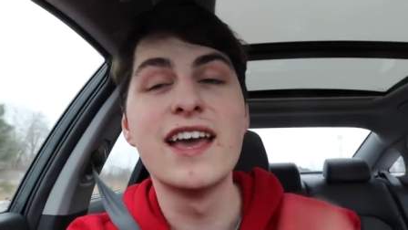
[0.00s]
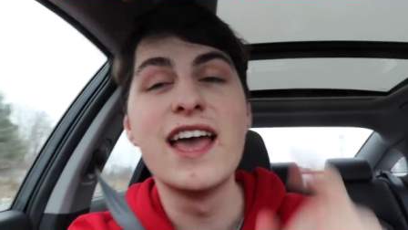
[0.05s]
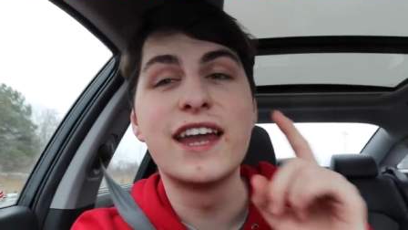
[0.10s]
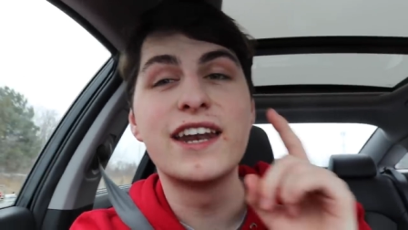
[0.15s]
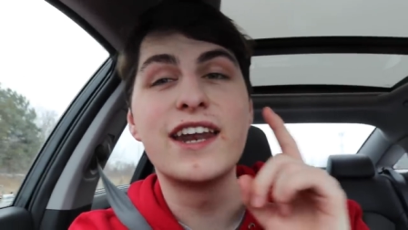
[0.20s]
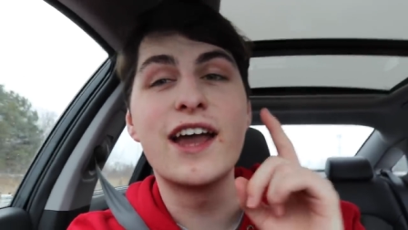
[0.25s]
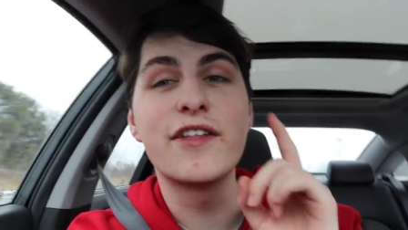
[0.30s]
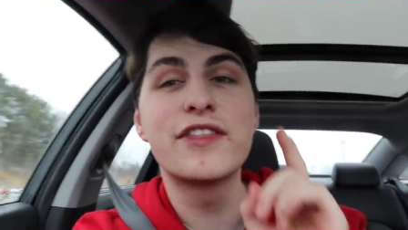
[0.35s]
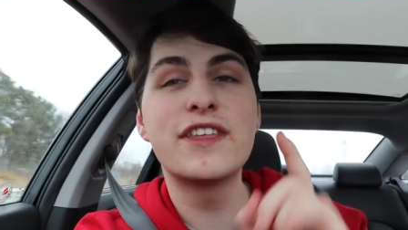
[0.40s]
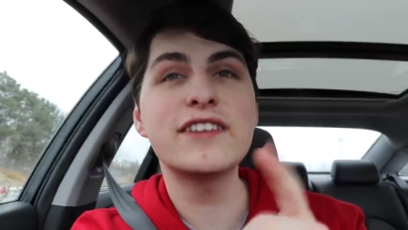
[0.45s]

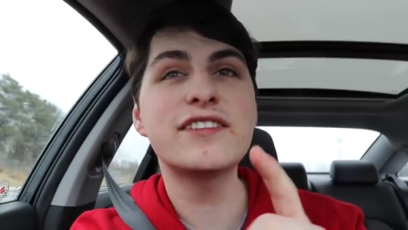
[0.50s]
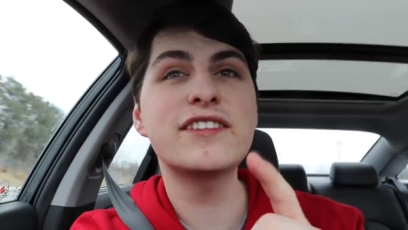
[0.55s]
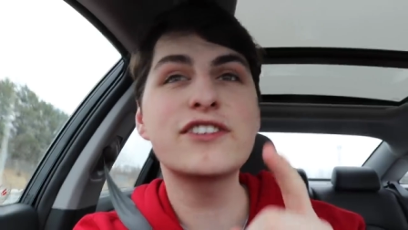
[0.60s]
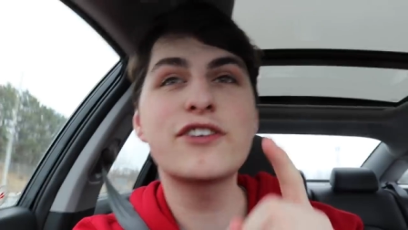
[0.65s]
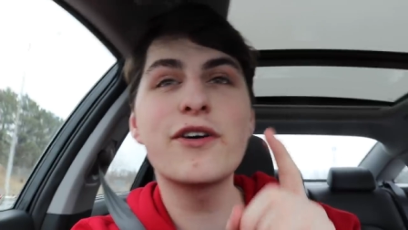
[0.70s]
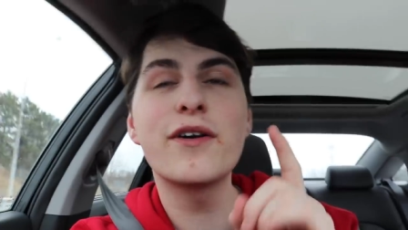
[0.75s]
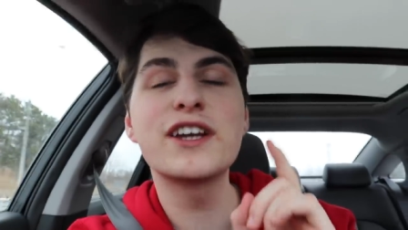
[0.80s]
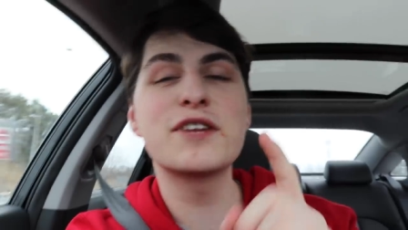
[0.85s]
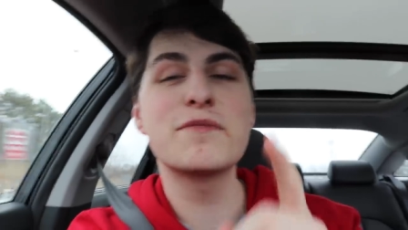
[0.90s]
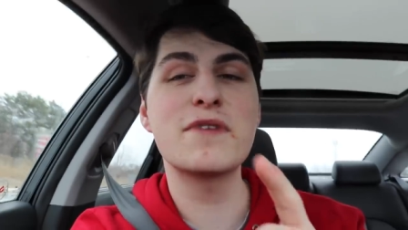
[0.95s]
Now this
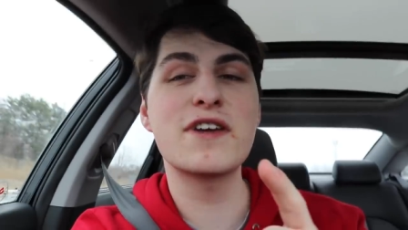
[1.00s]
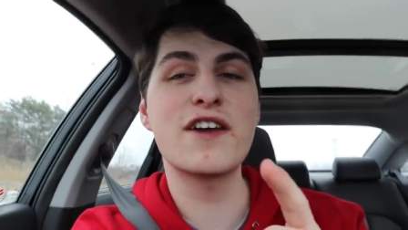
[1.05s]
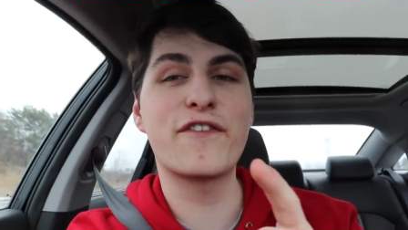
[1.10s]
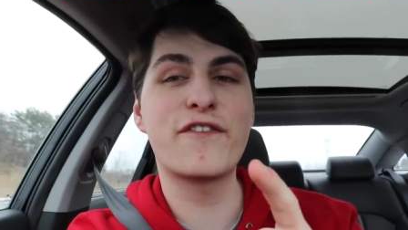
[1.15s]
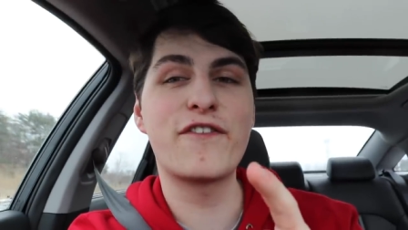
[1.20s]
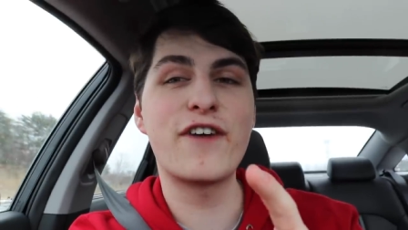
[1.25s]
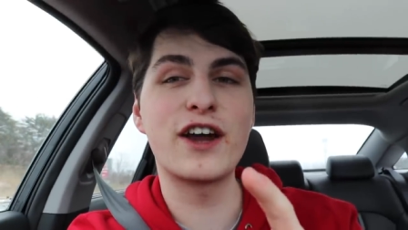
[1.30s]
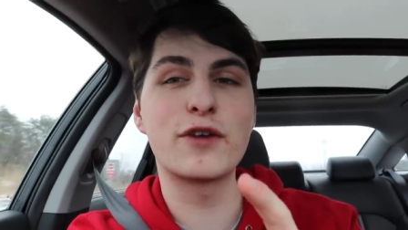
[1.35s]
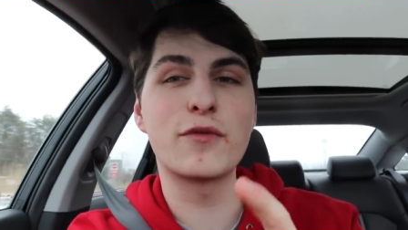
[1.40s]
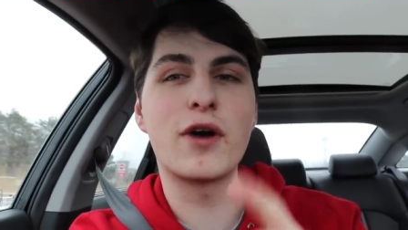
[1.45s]
is going to be a
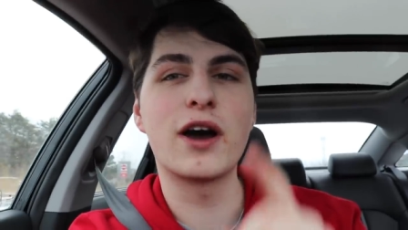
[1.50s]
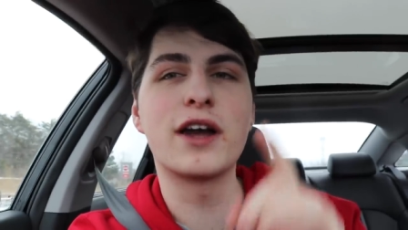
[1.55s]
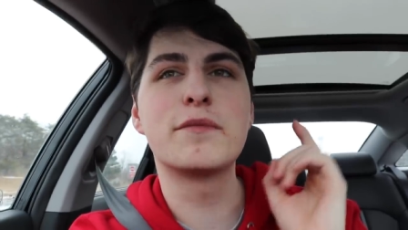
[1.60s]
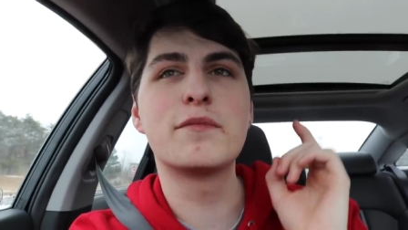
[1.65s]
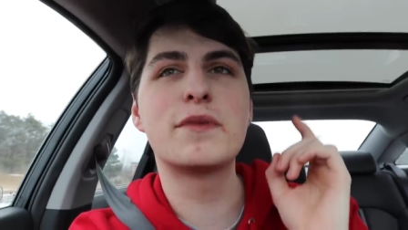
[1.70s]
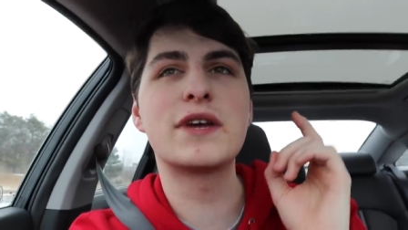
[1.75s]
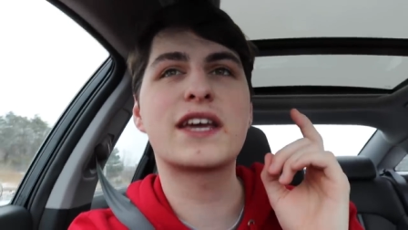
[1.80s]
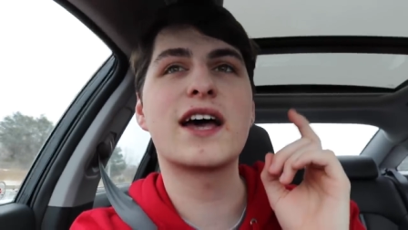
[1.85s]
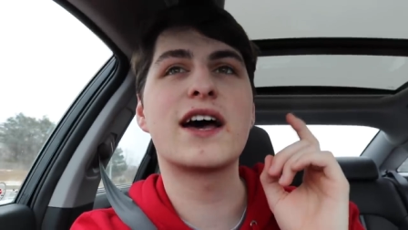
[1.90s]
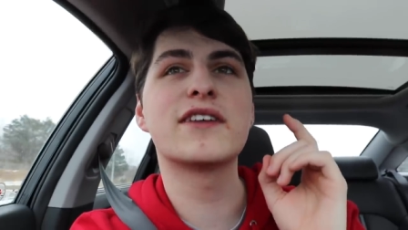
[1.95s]
fun
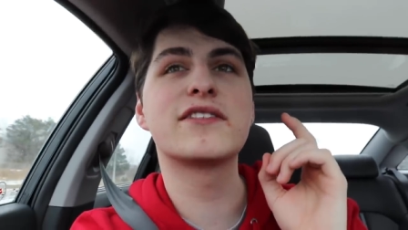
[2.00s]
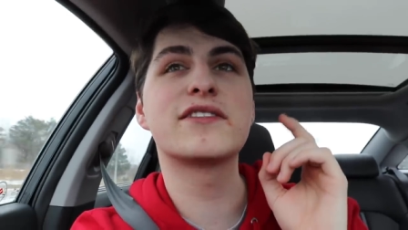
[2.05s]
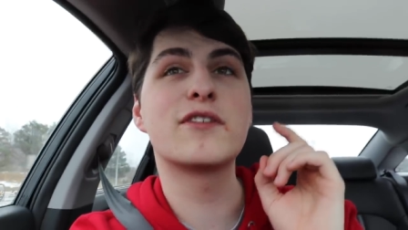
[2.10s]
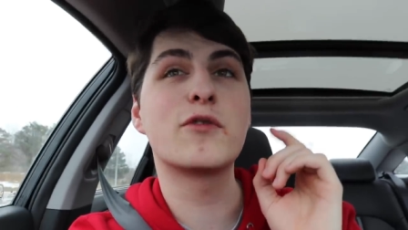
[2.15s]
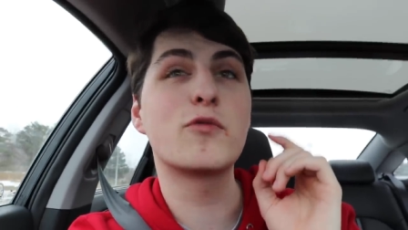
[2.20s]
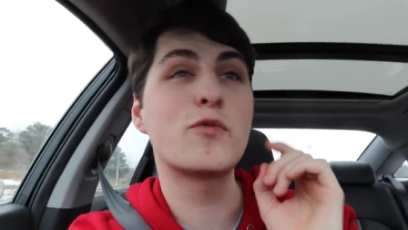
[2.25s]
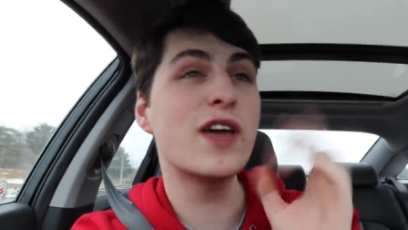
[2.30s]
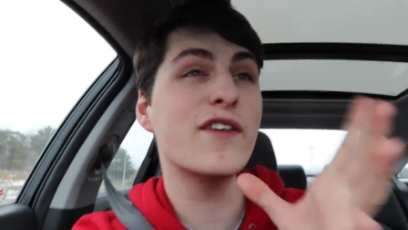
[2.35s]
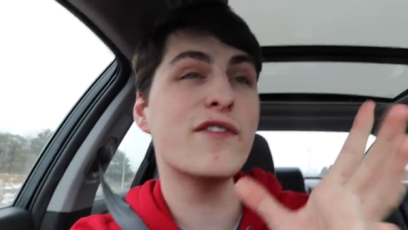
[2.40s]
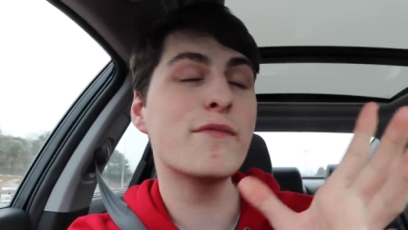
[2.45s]
one because
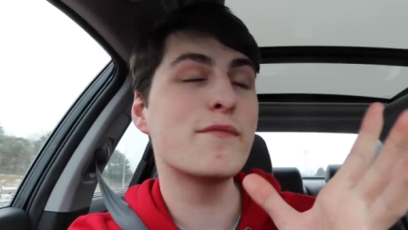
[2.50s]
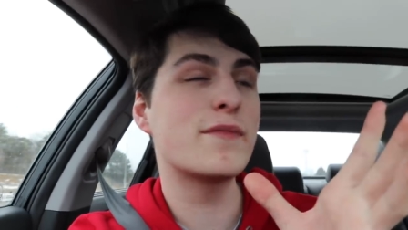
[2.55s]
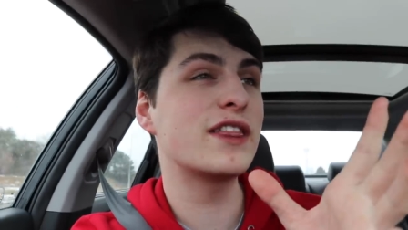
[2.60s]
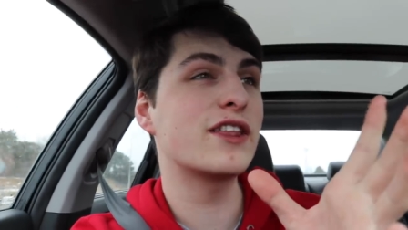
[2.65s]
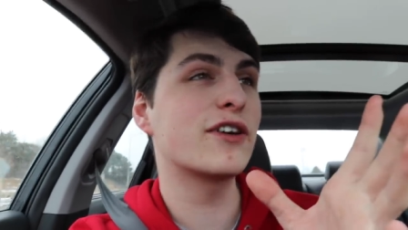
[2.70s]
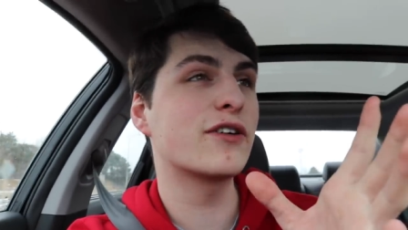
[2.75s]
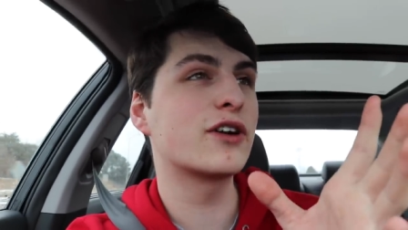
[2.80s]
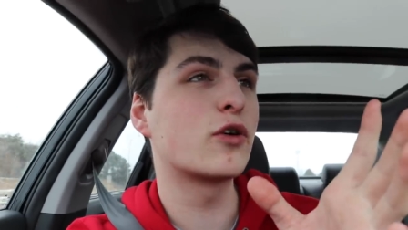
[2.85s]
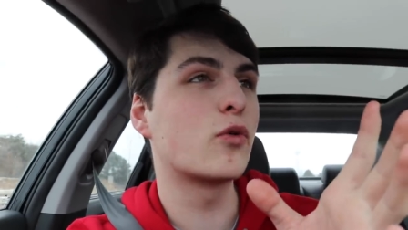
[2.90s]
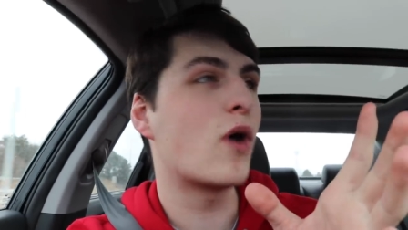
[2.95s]
we haven't
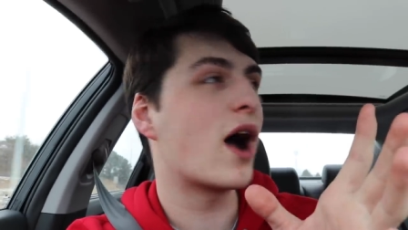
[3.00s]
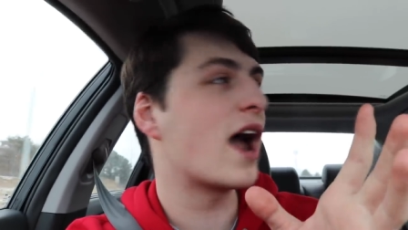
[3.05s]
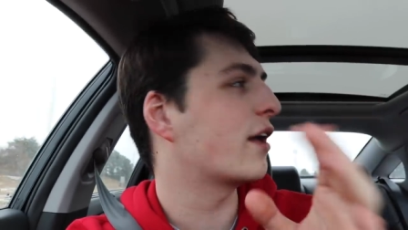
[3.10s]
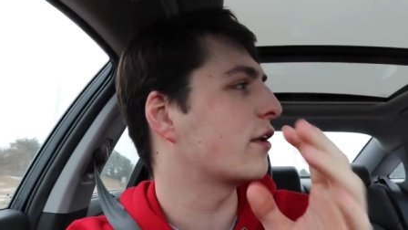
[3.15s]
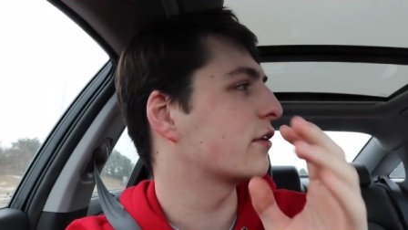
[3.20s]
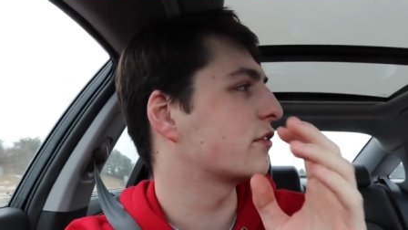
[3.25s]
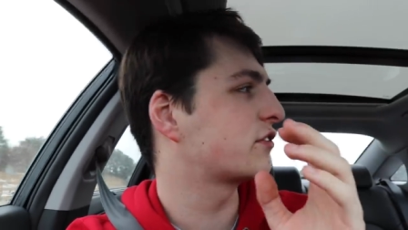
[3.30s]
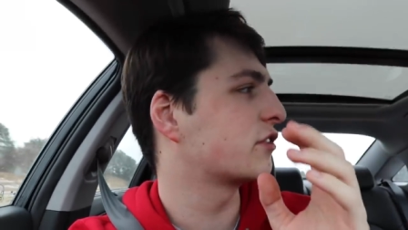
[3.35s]
been there in a while,